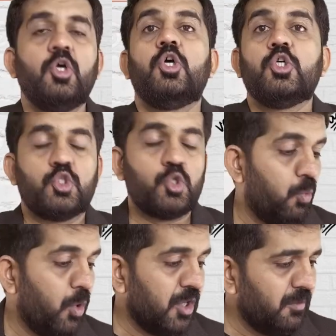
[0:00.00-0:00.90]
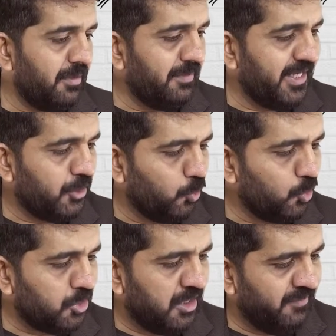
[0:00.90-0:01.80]
So what will be
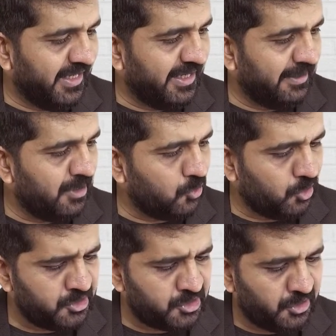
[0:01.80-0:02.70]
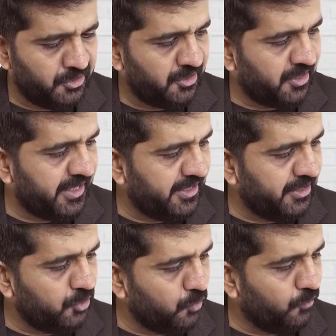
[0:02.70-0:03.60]
total variable cost? 100
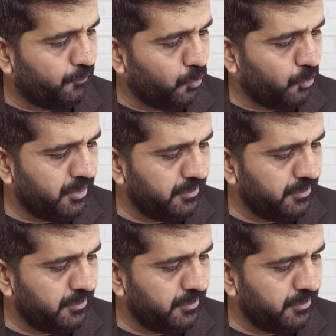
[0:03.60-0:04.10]
into 4